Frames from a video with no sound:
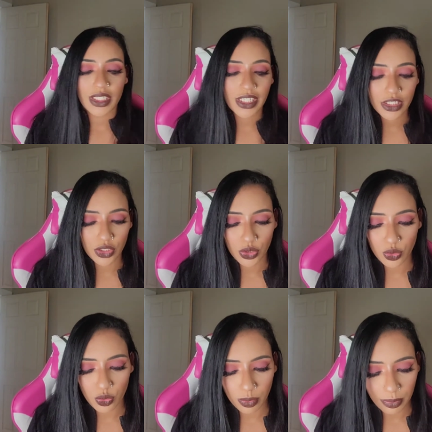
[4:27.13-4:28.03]
Then I got
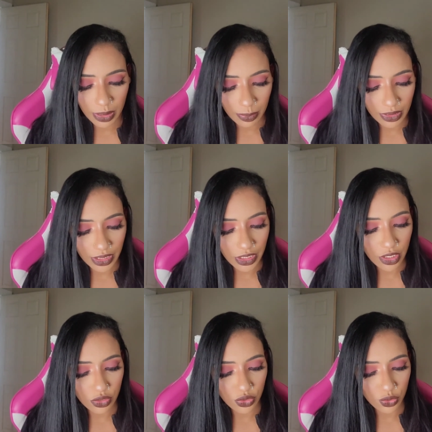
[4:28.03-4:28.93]
two
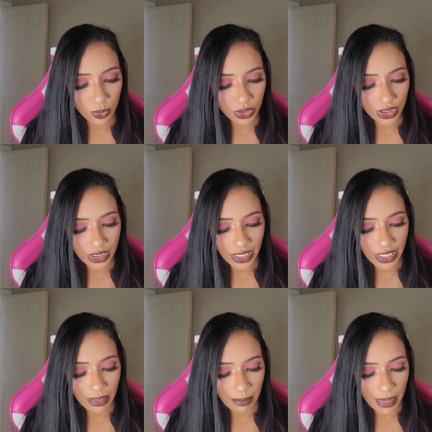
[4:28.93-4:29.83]
Maybelline Super
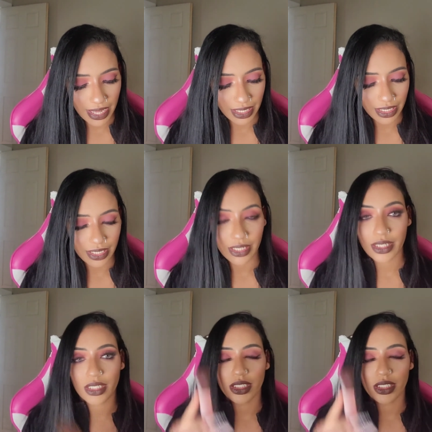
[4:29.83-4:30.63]
Stay Matte Ink